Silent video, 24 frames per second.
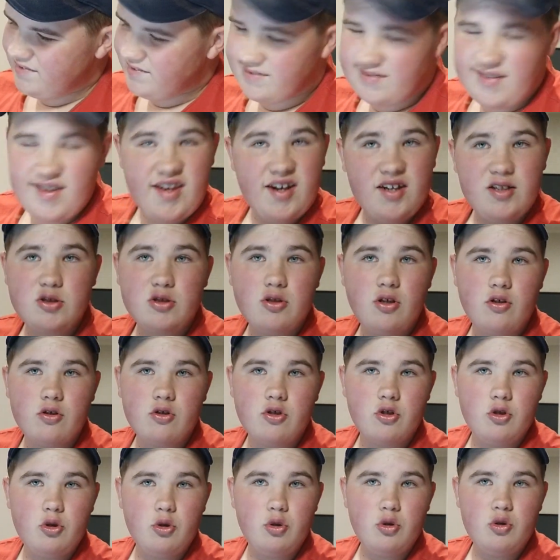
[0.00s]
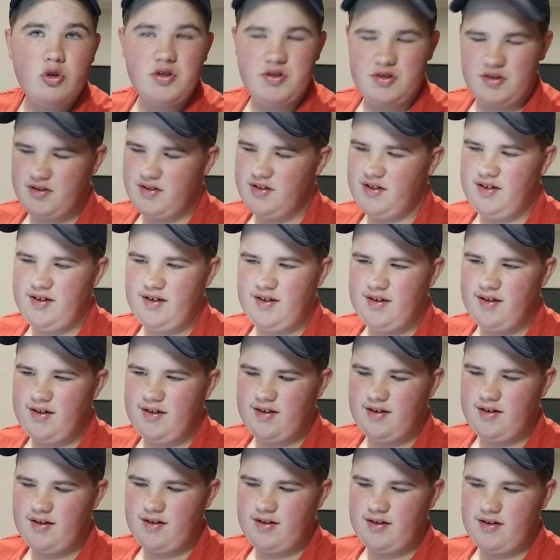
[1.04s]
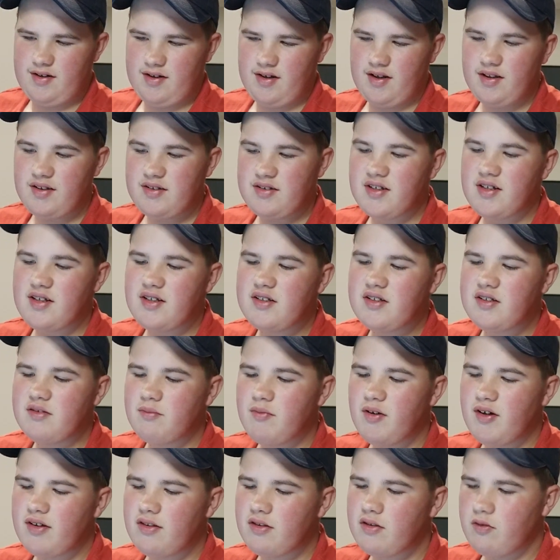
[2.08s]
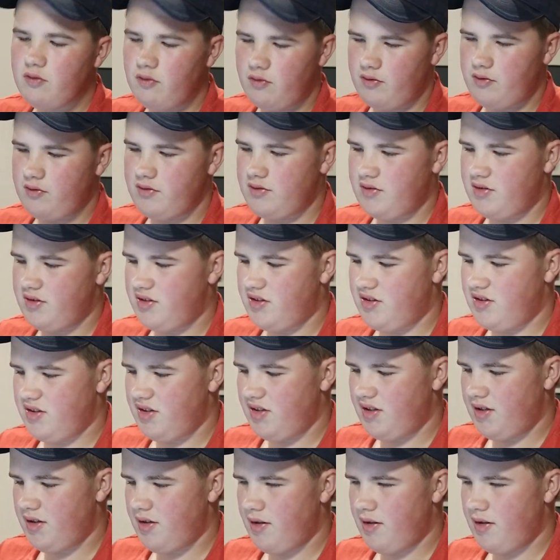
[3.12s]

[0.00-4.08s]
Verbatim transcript: That is not good. Now let's get into my thoughts.